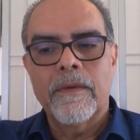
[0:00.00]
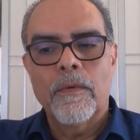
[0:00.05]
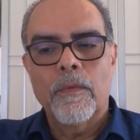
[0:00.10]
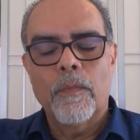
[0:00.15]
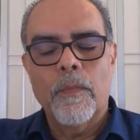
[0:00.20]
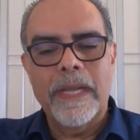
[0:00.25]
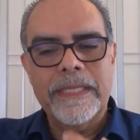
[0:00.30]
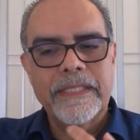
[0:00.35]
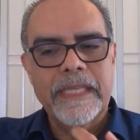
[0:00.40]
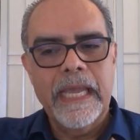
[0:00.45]

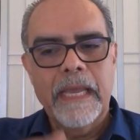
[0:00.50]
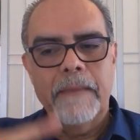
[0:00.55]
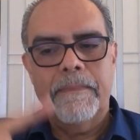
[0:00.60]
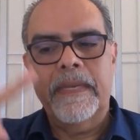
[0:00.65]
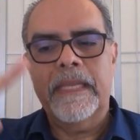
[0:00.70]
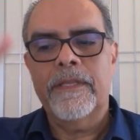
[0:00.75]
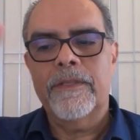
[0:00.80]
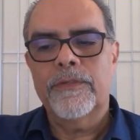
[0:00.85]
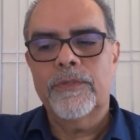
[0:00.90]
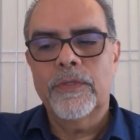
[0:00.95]
what's
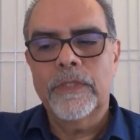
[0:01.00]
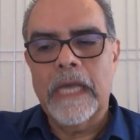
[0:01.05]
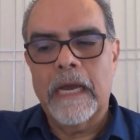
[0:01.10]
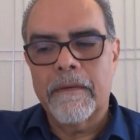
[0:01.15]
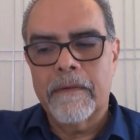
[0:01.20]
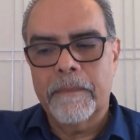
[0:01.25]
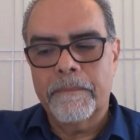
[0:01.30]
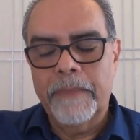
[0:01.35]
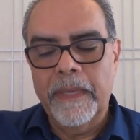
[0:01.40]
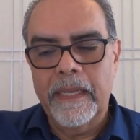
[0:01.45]
happening to
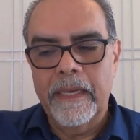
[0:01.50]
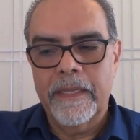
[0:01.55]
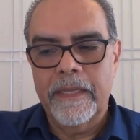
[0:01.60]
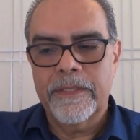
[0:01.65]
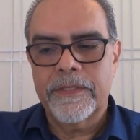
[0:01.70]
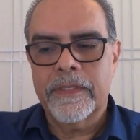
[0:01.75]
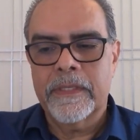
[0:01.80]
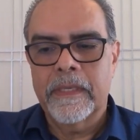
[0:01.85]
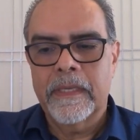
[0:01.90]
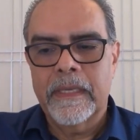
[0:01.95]
our
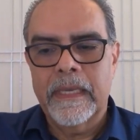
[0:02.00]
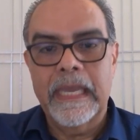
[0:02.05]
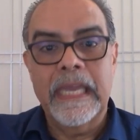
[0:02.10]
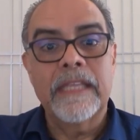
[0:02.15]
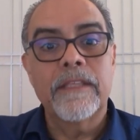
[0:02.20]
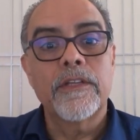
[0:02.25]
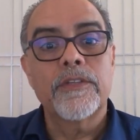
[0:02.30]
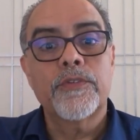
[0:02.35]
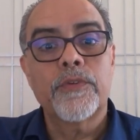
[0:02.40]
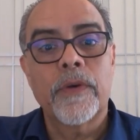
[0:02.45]
pellets in
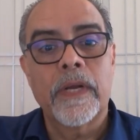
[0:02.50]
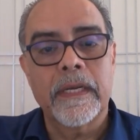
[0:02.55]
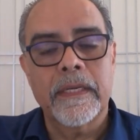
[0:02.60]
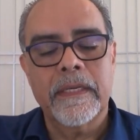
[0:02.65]
the truck.